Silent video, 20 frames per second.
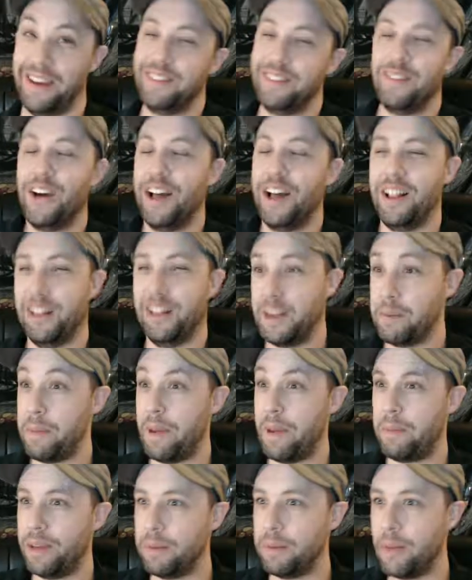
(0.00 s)
Well,
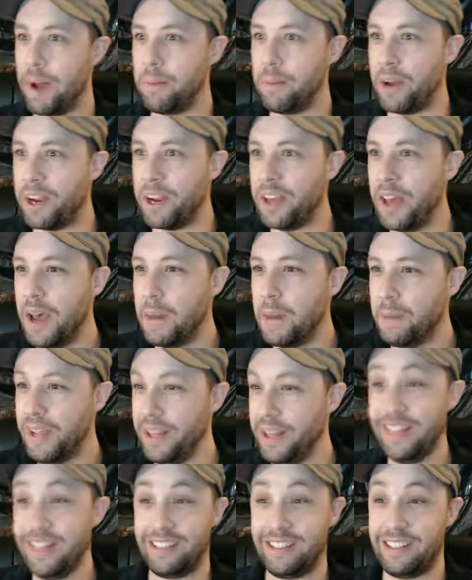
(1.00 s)
maybe in my mind.
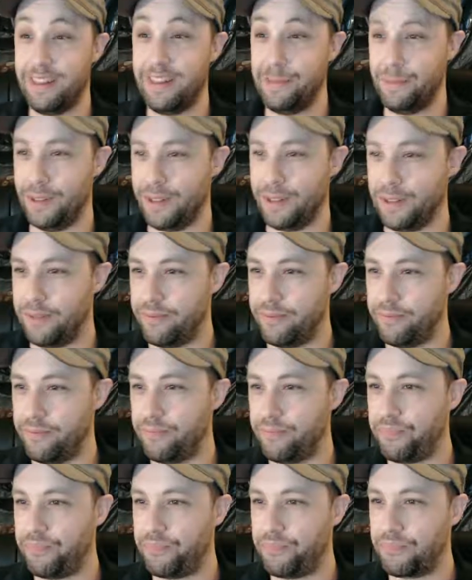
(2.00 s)
Plain and simple.
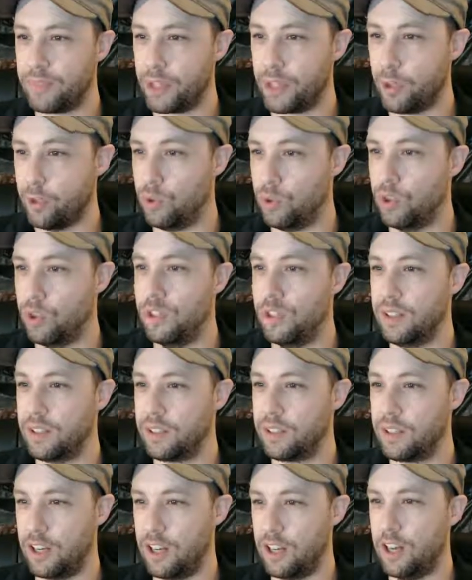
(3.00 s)
Cool,
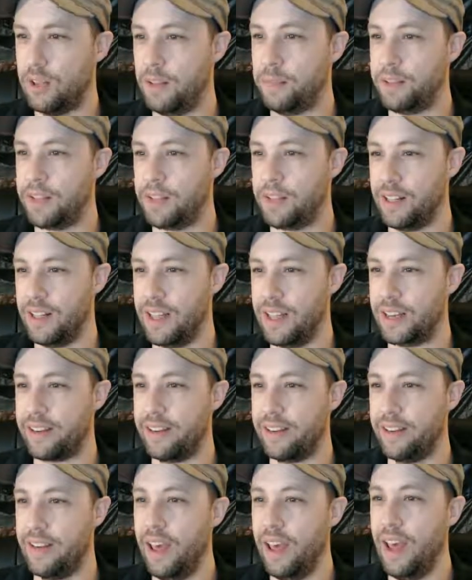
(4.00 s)
calm, and
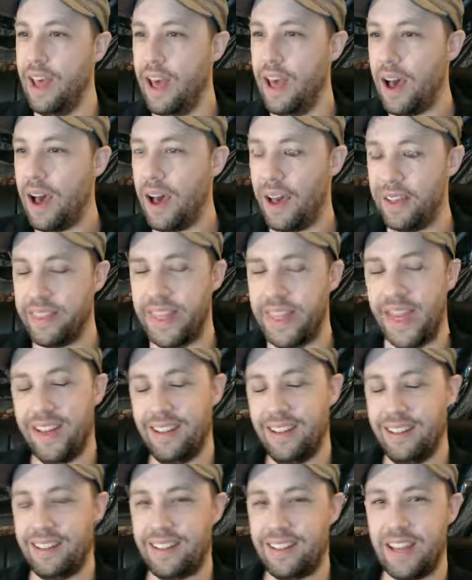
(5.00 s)
collected. That
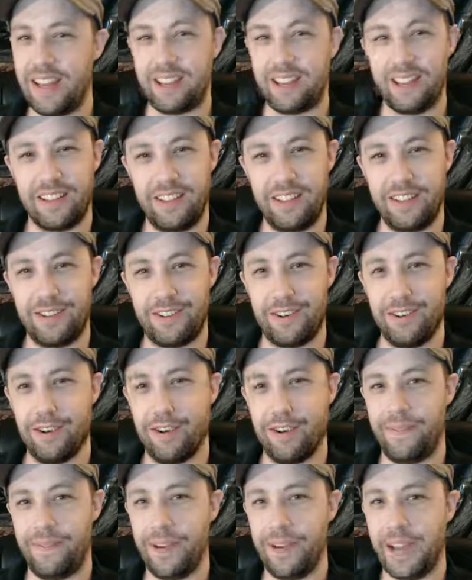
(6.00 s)
is technically true.
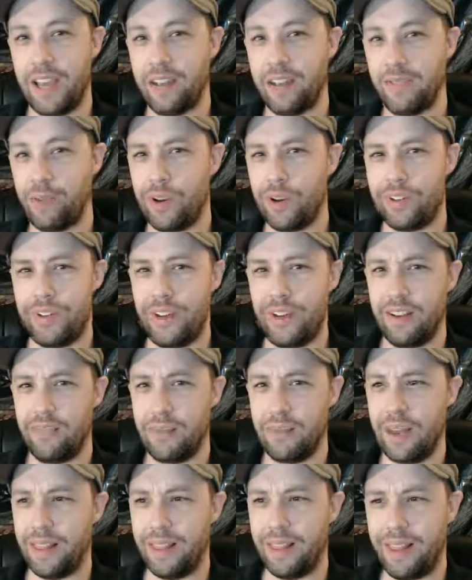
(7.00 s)
If you guys have watched any of
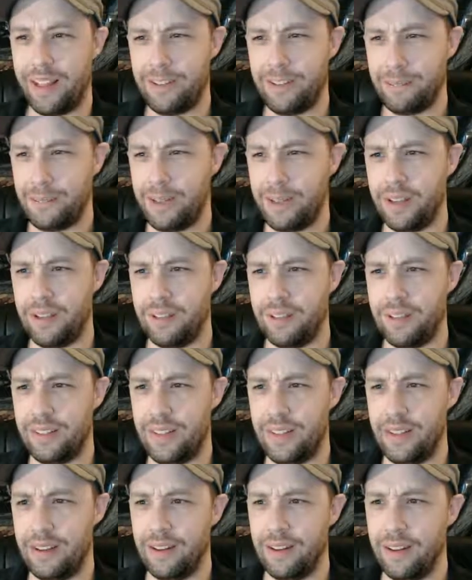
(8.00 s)
my Let's Plays,
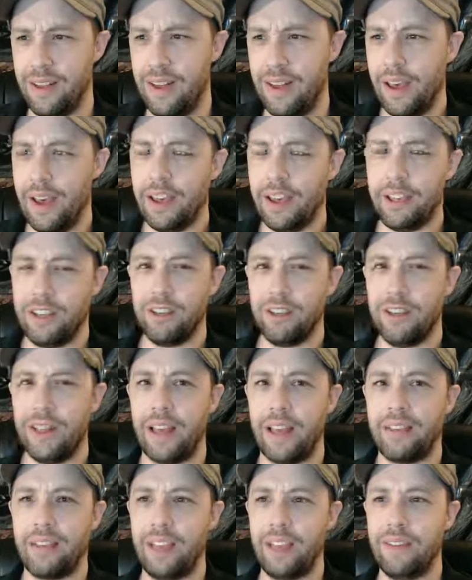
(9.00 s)
then you
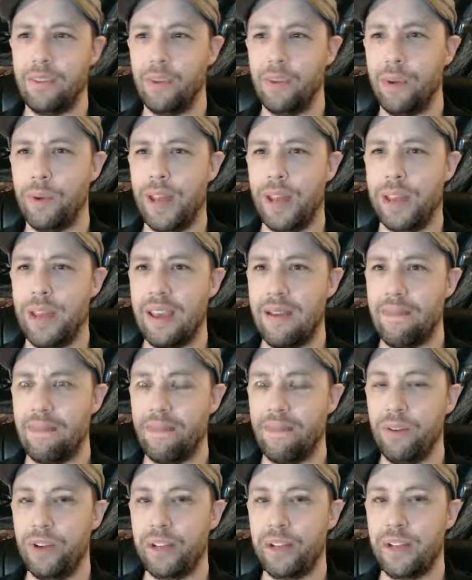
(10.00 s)
realize even when I get
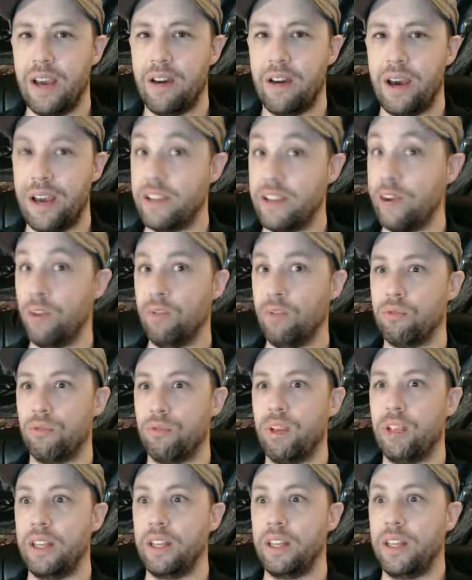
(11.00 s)
freaked out, I don't
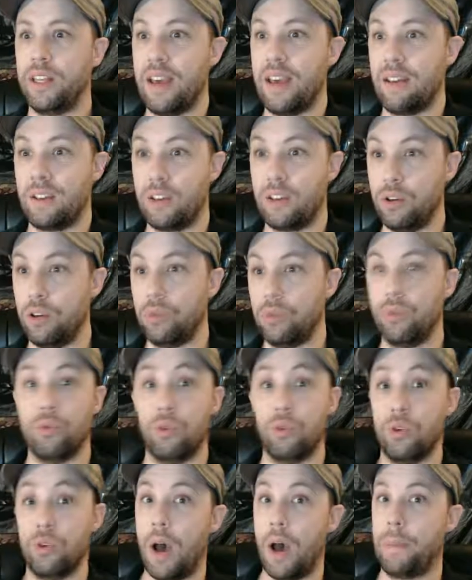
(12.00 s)
really get
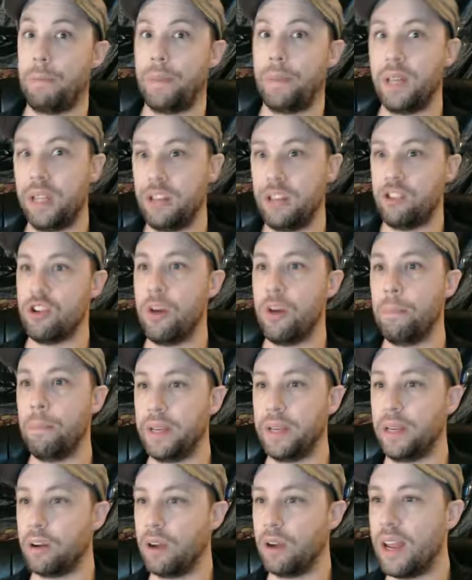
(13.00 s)
too
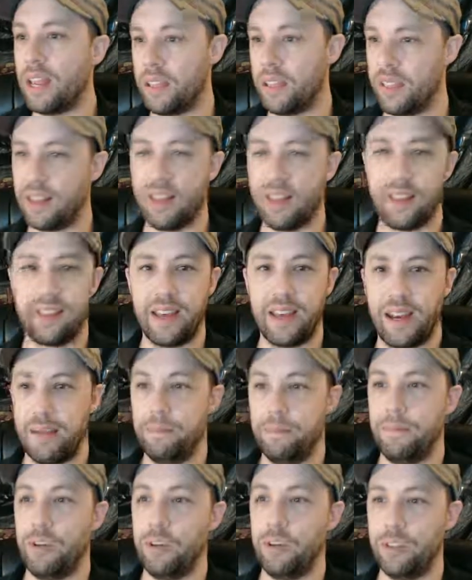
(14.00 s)
hoppity-jumpy or anything like that.
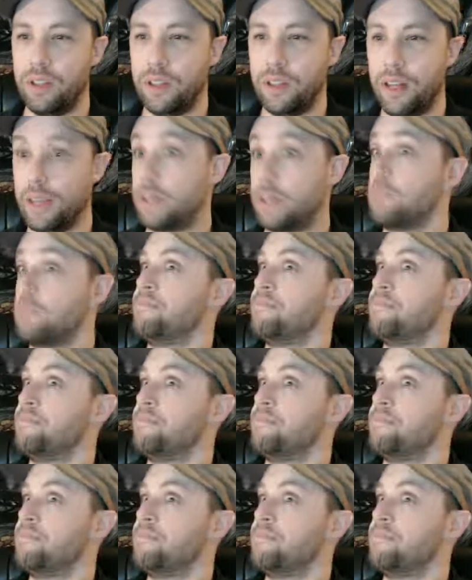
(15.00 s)
I'm usually like,